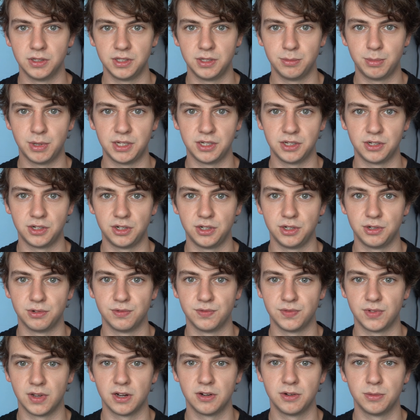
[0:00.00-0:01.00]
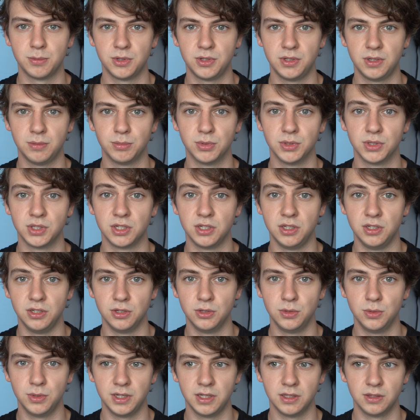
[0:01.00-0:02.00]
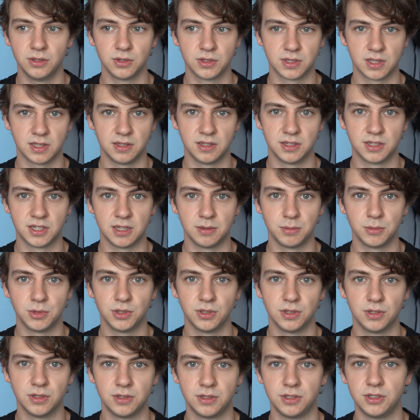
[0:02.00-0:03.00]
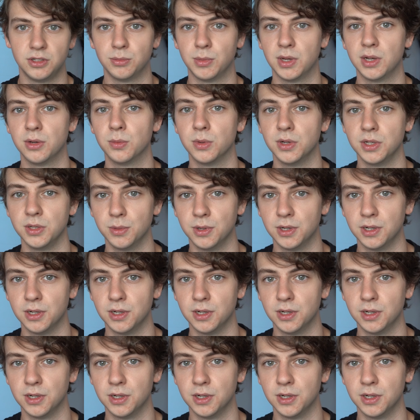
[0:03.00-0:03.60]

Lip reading: depending on your environment, but to you it looks like the same colour no matter where you